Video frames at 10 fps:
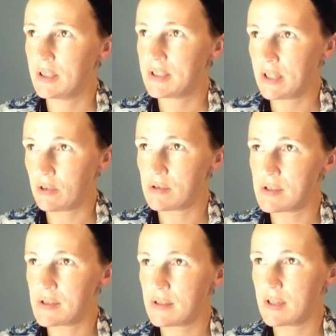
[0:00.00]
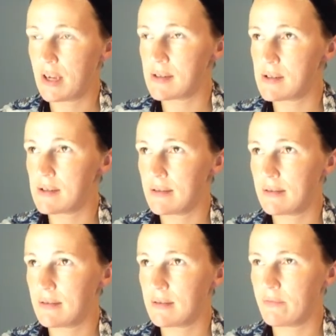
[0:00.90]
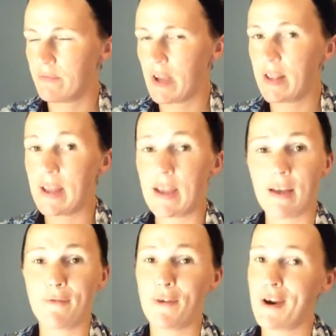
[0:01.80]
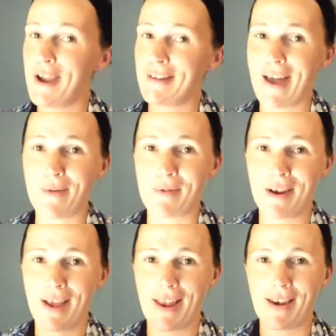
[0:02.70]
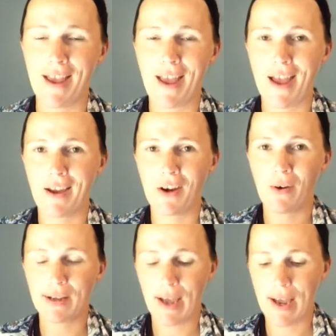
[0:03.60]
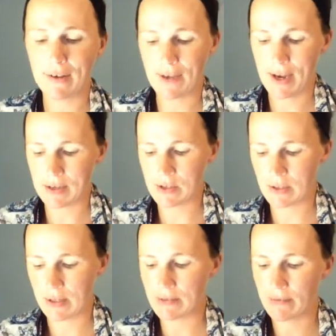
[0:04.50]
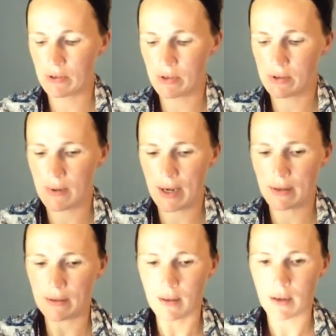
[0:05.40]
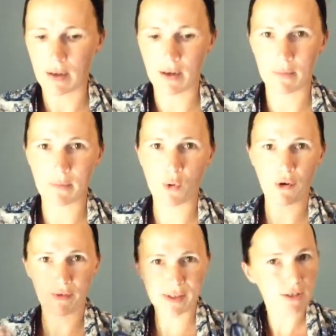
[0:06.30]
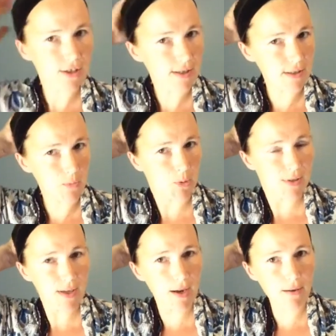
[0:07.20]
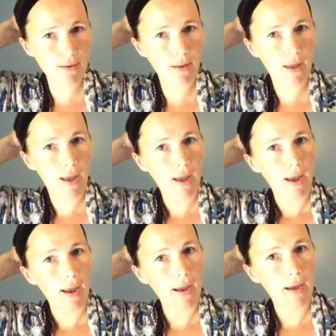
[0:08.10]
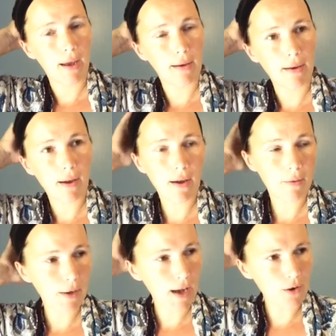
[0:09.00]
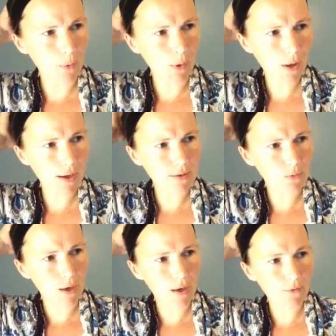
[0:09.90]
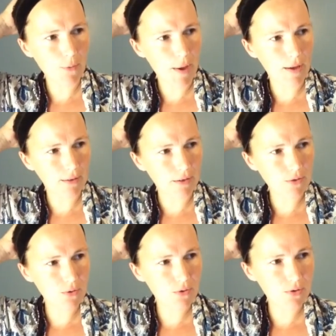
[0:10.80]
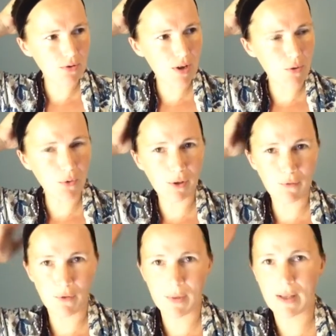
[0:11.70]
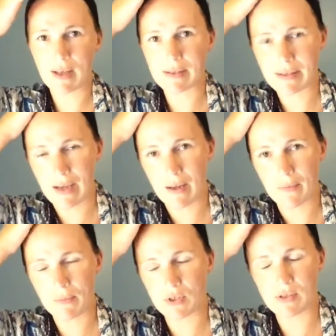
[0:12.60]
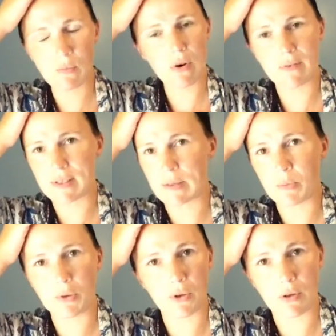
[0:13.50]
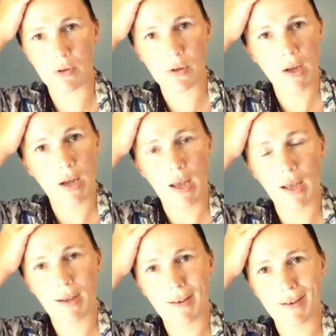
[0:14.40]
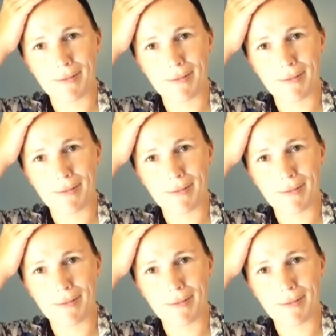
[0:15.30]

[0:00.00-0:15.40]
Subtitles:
Tickles, yes. They can get very elaborate, and I kind of got into it for a little while, more of just a simple style, and I kind of realized right off the bat that it's not really for me, that style. I'm just more of a simple girl, and